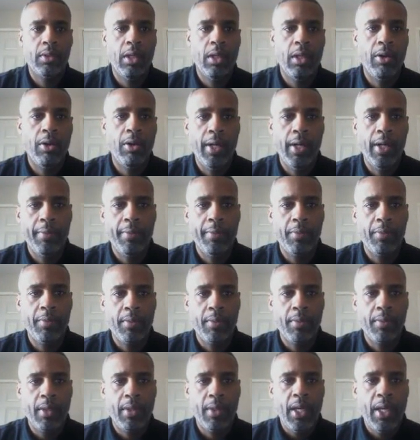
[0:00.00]
All right.
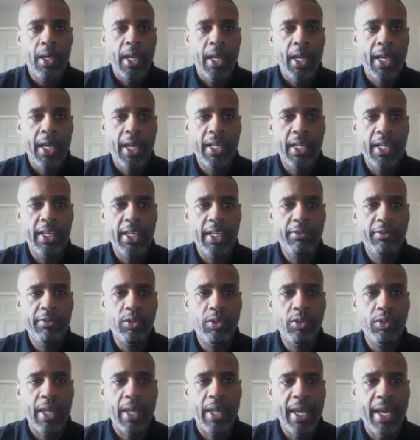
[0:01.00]
And it gives
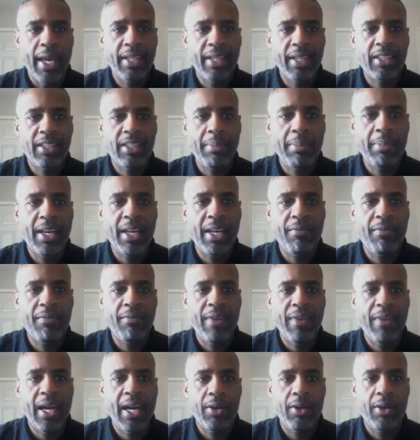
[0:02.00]
you the
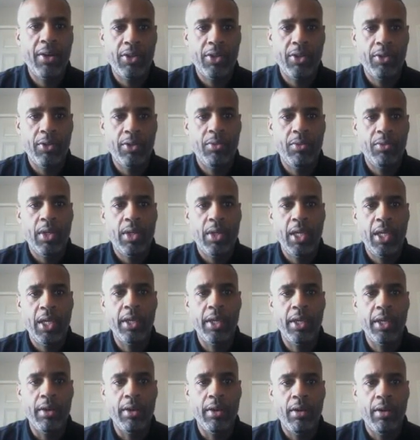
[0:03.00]
estimated value
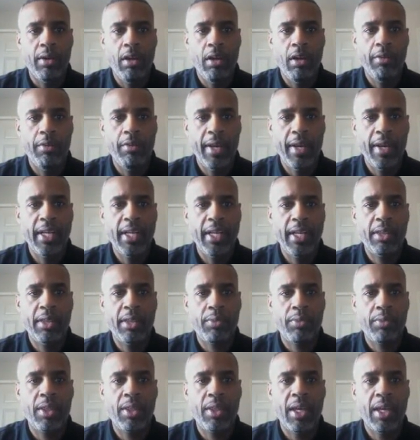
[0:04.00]
here of
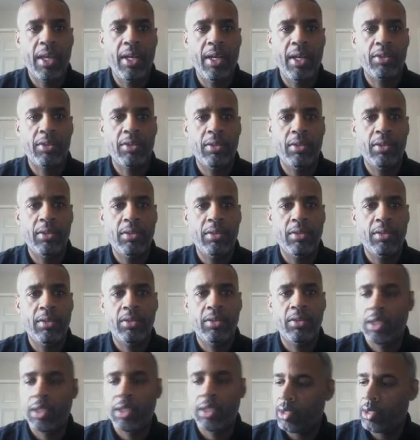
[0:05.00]

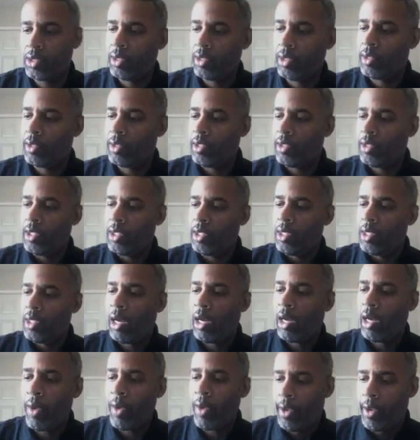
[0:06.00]
83,060.
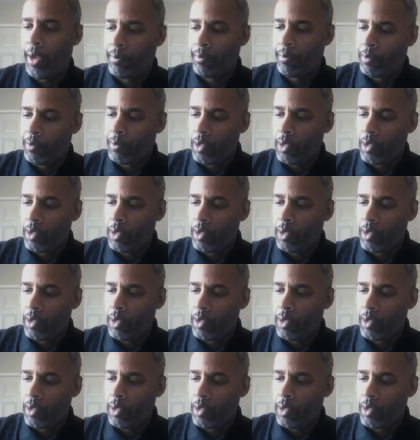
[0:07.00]
All right.